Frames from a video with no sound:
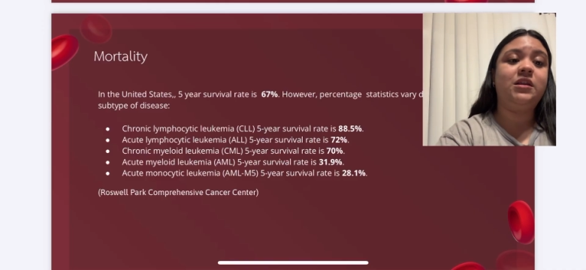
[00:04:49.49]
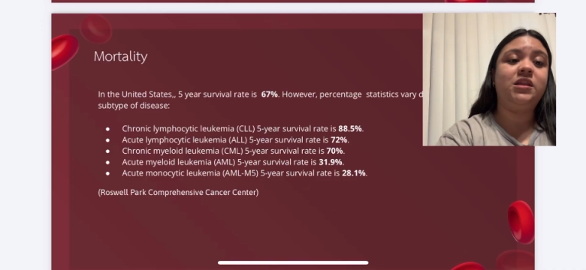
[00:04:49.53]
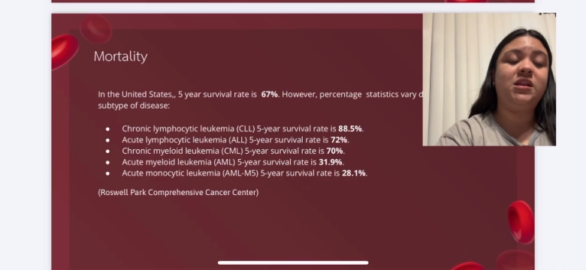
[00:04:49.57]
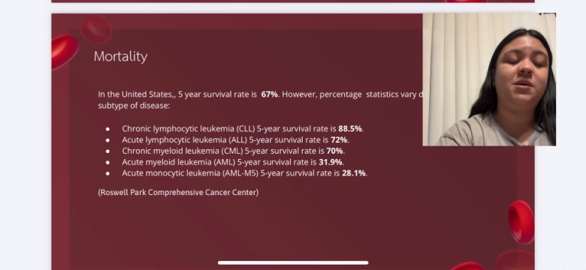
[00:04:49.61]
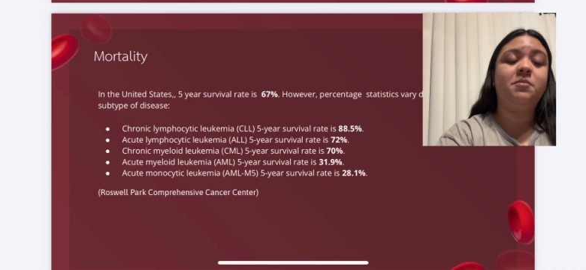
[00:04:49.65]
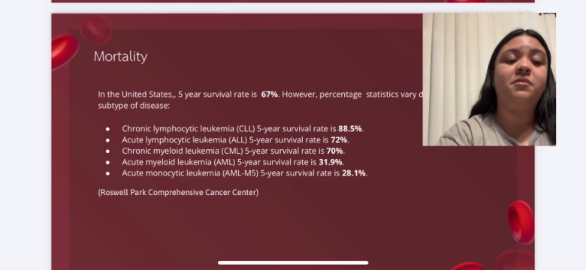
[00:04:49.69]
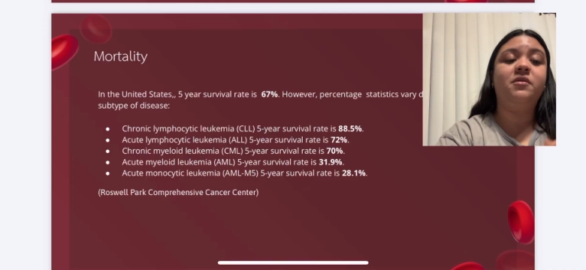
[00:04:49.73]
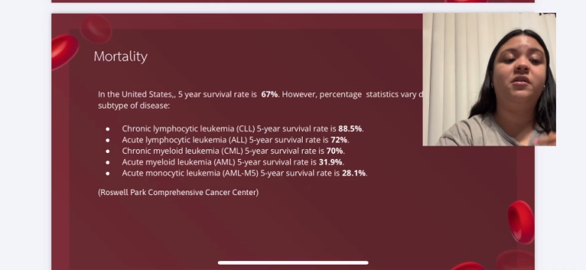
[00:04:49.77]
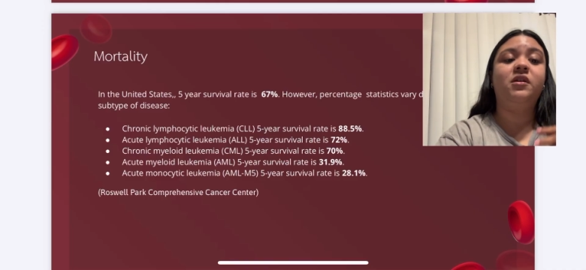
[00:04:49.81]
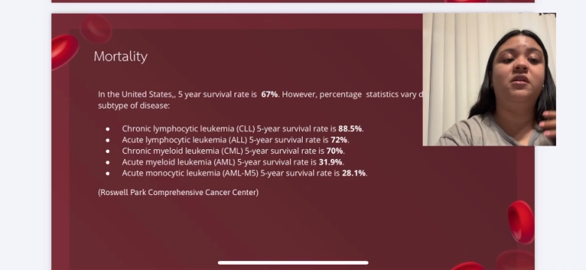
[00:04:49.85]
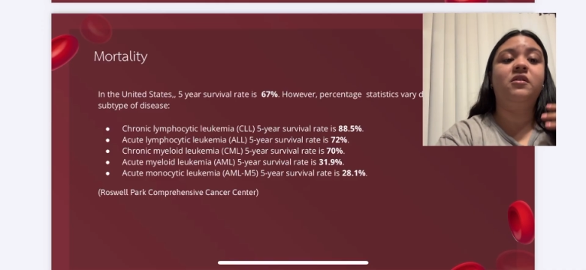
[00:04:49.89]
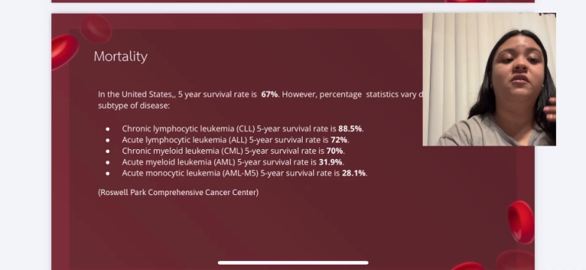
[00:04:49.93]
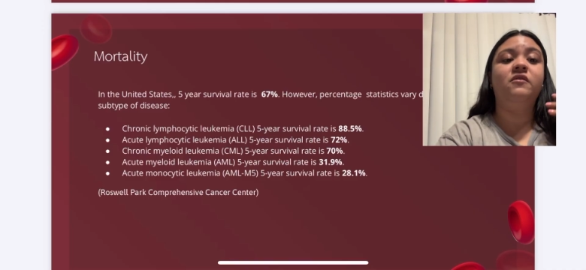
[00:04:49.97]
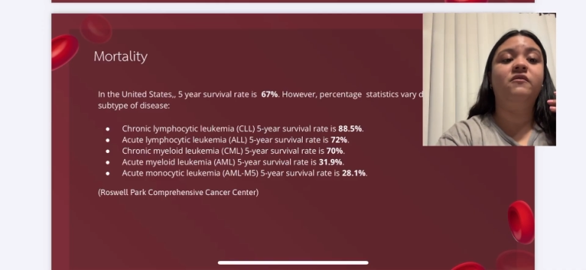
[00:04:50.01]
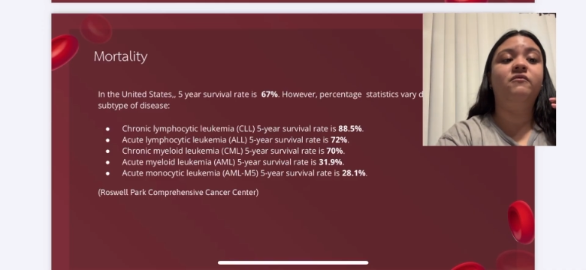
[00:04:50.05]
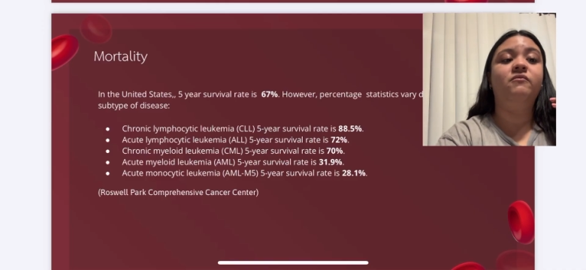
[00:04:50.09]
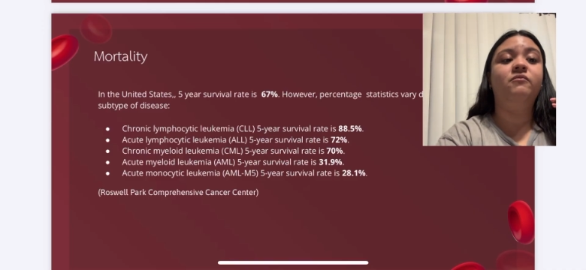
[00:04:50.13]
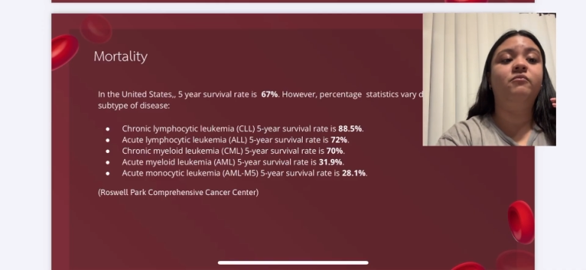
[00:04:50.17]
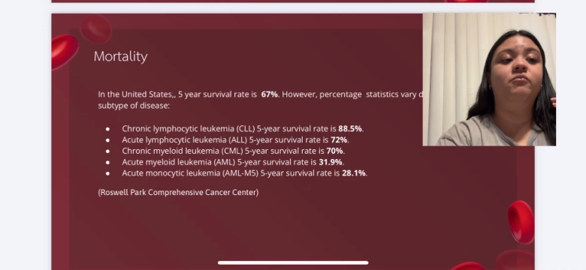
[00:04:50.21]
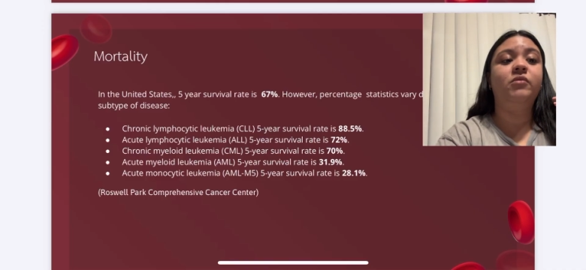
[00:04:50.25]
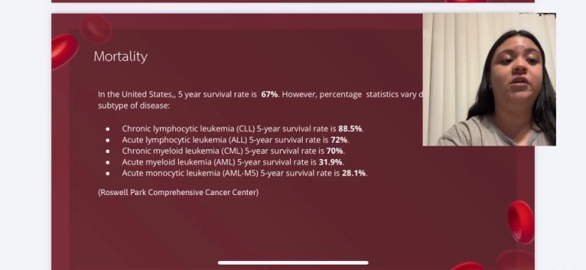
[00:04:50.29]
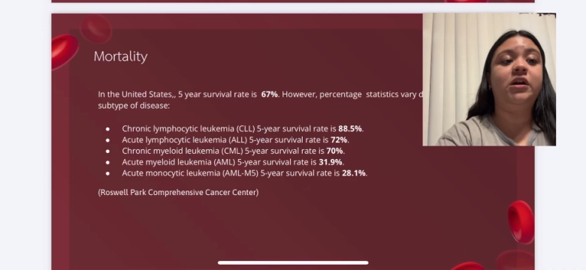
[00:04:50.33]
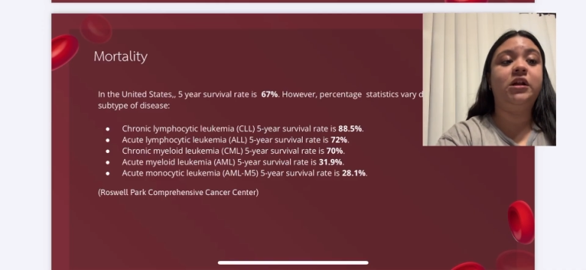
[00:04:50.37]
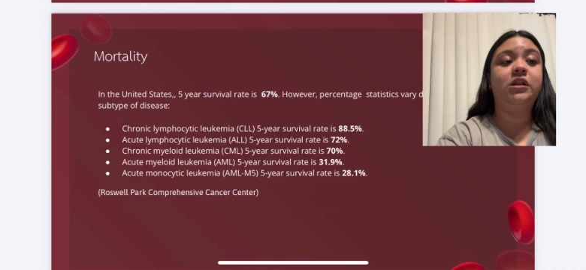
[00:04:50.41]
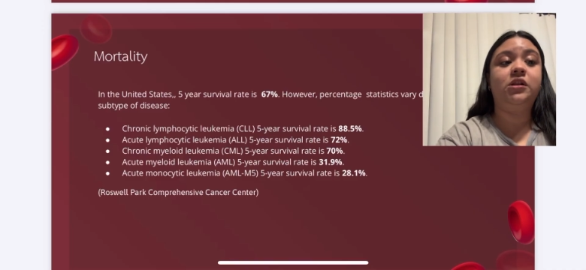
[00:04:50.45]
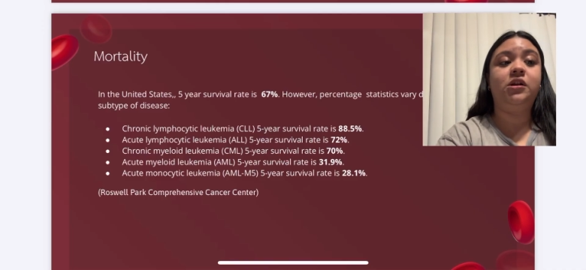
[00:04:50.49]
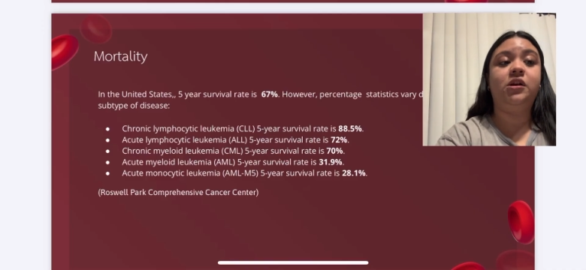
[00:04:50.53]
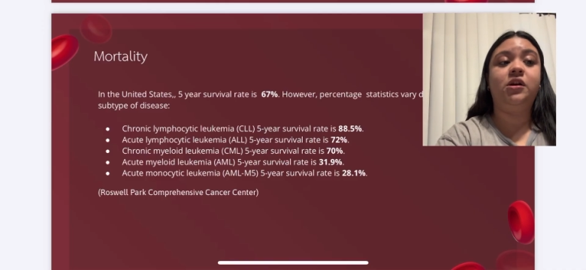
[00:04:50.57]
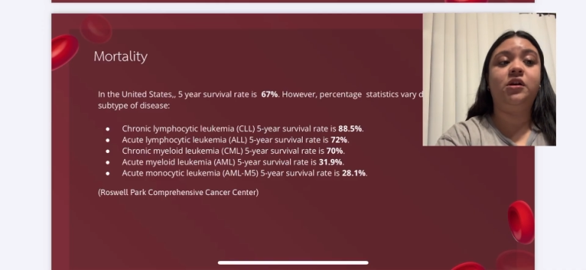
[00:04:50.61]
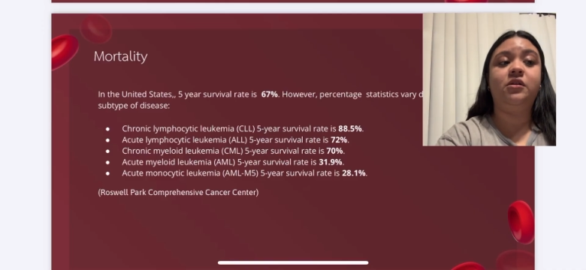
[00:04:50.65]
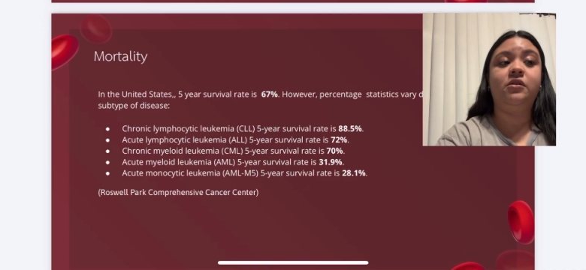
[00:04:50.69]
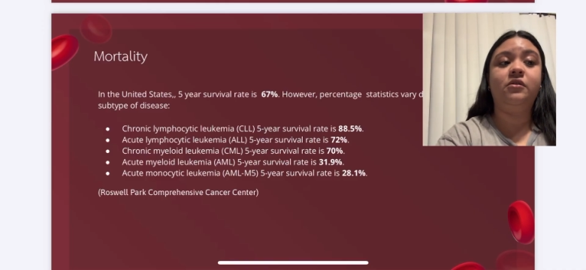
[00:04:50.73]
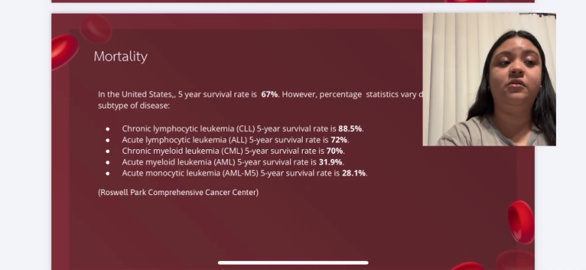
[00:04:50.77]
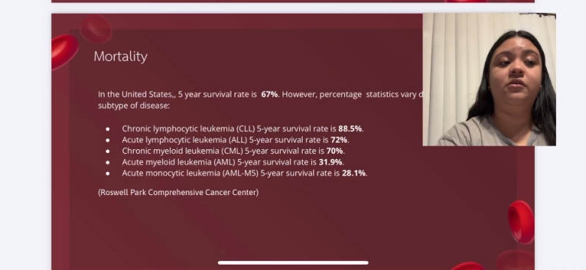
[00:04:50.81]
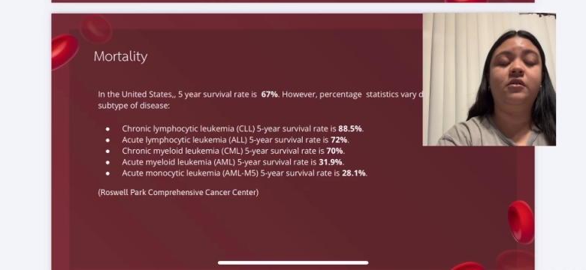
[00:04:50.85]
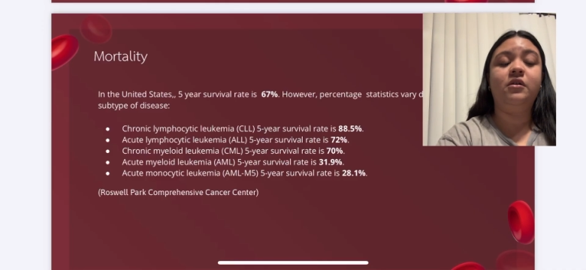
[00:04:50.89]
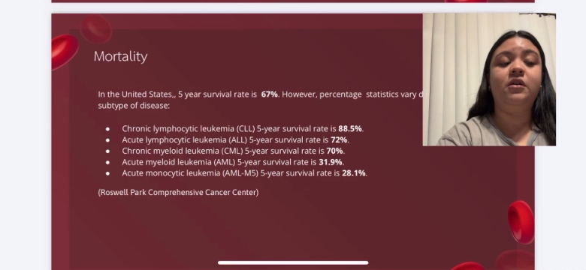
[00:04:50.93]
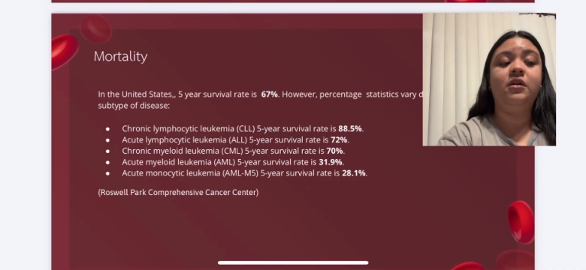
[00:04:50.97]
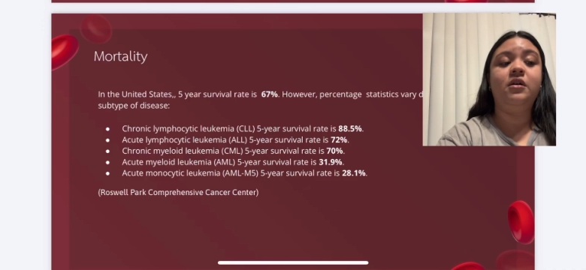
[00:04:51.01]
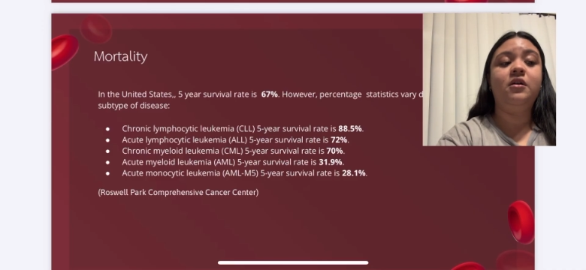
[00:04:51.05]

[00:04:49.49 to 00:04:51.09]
some are easier to